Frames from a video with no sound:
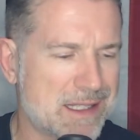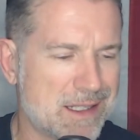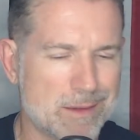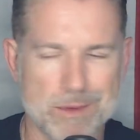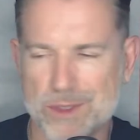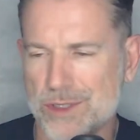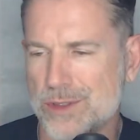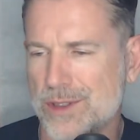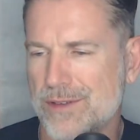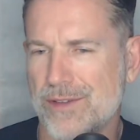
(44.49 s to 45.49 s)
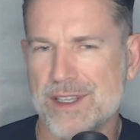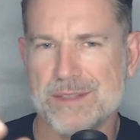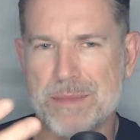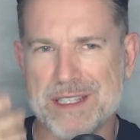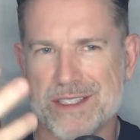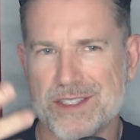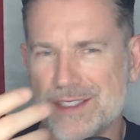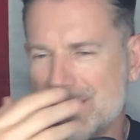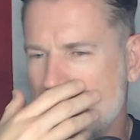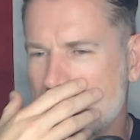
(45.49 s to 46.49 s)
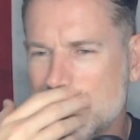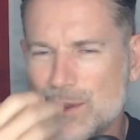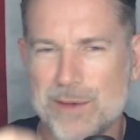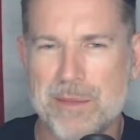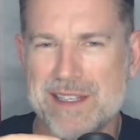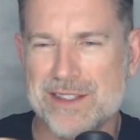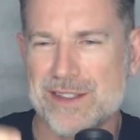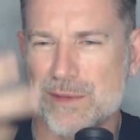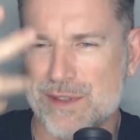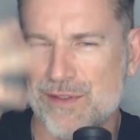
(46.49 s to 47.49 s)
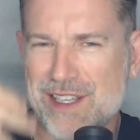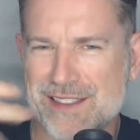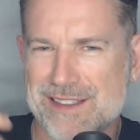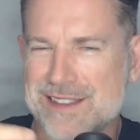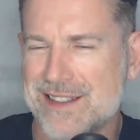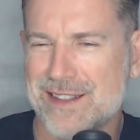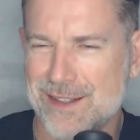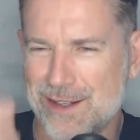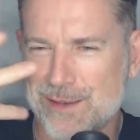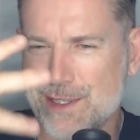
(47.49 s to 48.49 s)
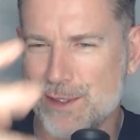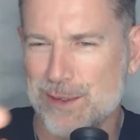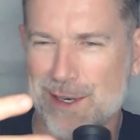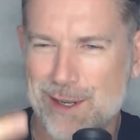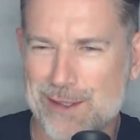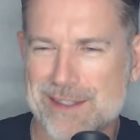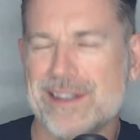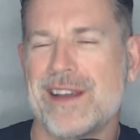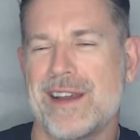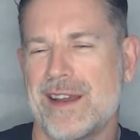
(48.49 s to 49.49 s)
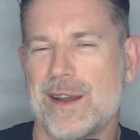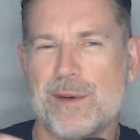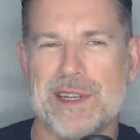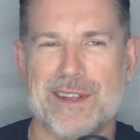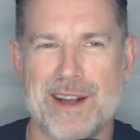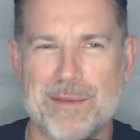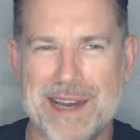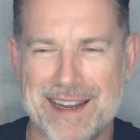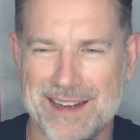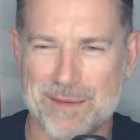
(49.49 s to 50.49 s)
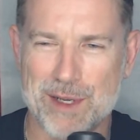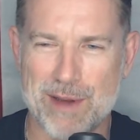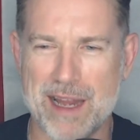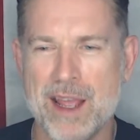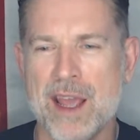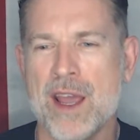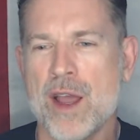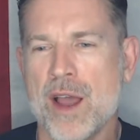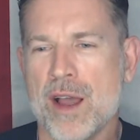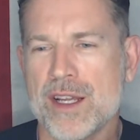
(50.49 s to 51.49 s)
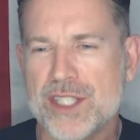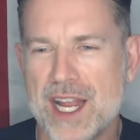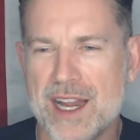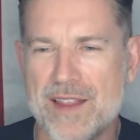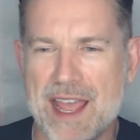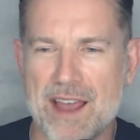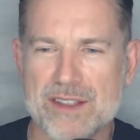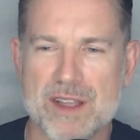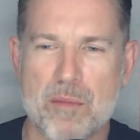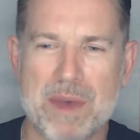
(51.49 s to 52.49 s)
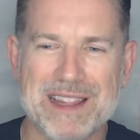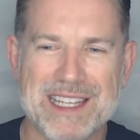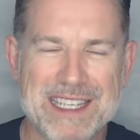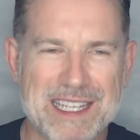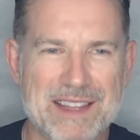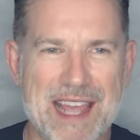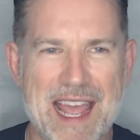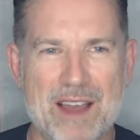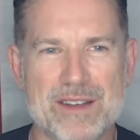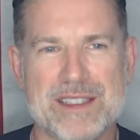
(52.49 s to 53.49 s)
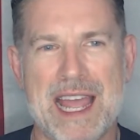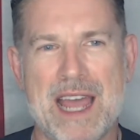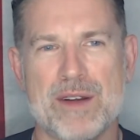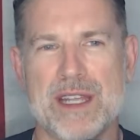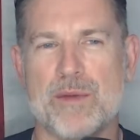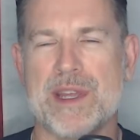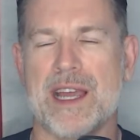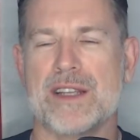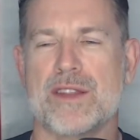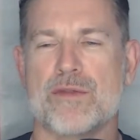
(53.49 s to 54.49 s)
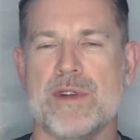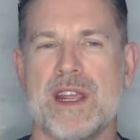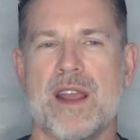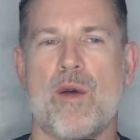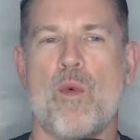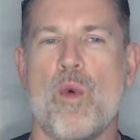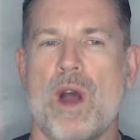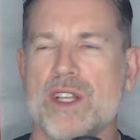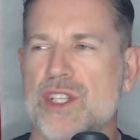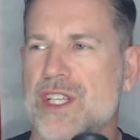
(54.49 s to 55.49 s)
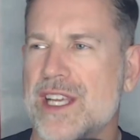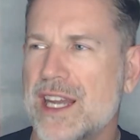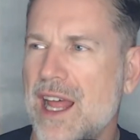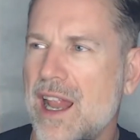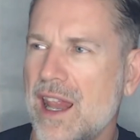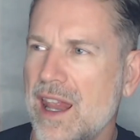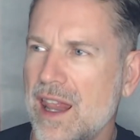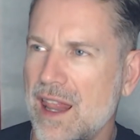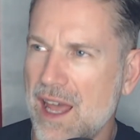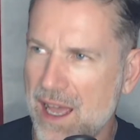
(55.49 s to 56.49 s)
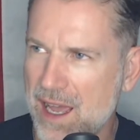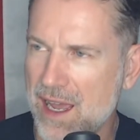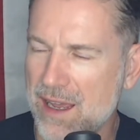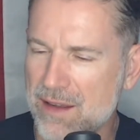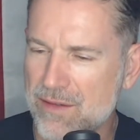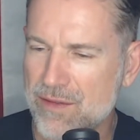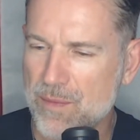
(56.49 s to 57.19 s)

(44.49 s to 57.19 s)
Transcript: That when you do the face messages, yeah, we can do the messages with the faces. We can do it on those. And we can talk about it. That'd be great. Shannon in the house, Melinda in the house. Howdy. We got 3 watching live.